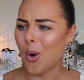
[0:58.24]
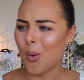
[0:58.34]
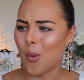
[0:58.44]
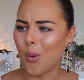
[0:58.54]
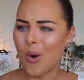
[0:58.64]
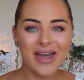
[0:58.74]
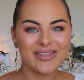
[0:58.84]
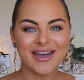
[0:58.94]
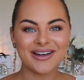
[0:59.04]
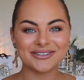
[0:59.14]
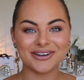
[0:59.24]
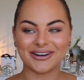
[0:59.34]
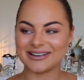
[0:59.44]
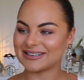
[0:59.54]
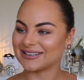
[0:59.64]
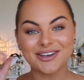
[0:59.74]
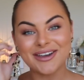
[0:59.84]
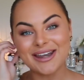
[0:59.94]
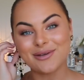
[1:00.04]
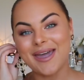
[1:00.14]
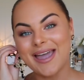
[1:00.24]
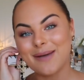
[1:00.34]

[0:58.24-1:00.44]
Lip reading: why the hell not? So anyway,